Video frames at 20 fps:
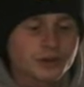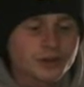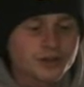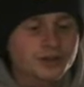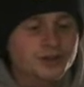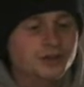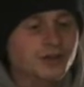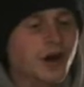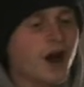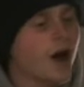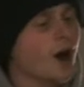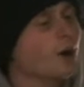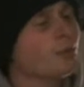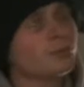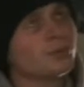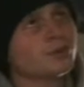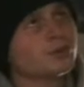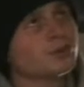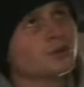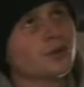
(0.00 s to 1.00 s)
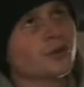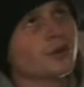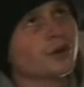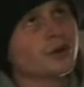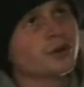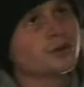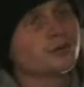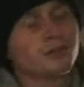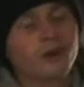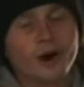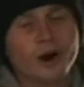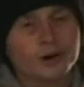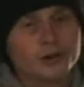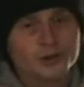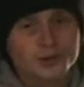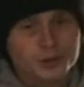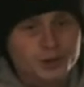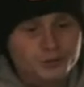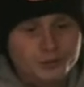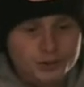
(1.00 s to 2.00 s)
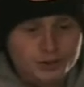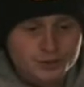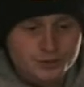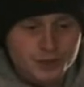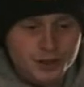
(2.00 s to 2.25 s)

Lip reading: It's the humble green Park Service